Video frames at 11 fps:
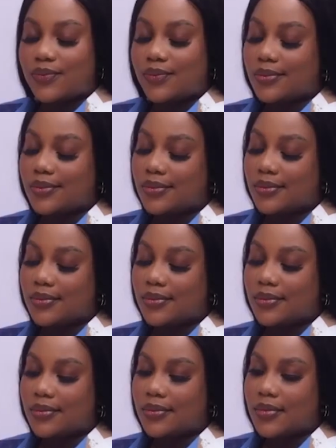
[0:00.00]
contract,
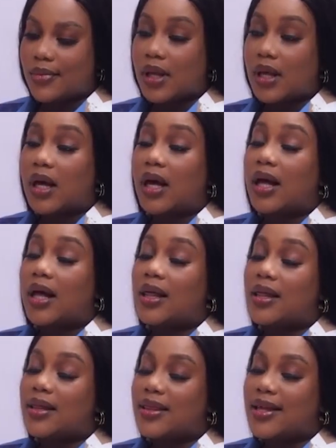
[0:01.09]
and it
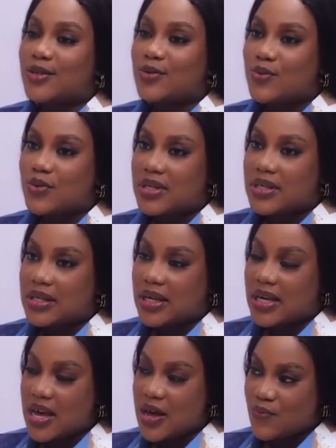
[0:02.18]
was handed over to
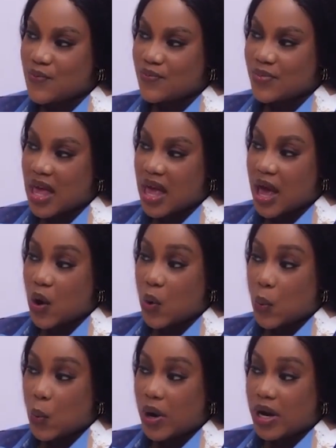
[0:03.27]
me without Mrs.
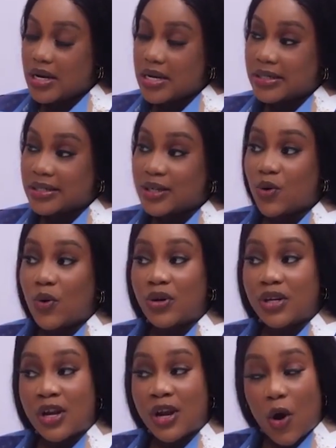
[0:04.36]
Ironsi informing
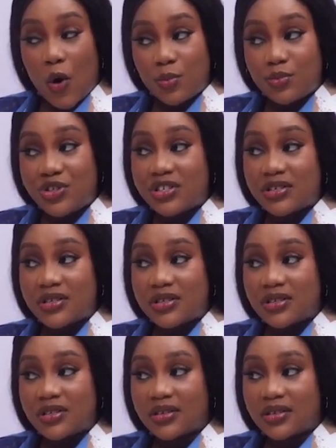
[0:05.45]
her.
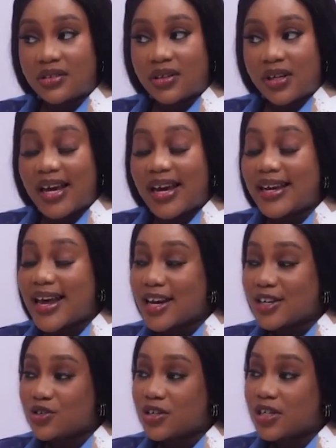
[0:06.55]
Mrs. Ironsi then
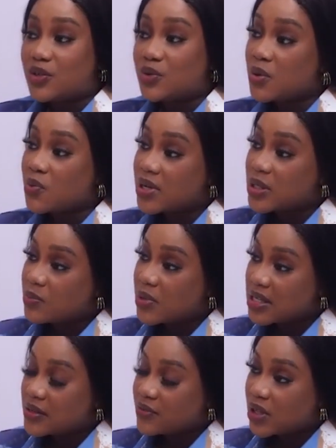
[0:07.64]
revealed that we had just
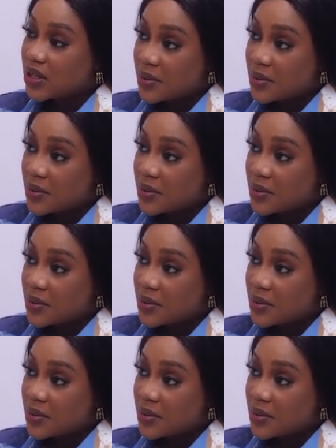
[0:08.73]
closed a deal with the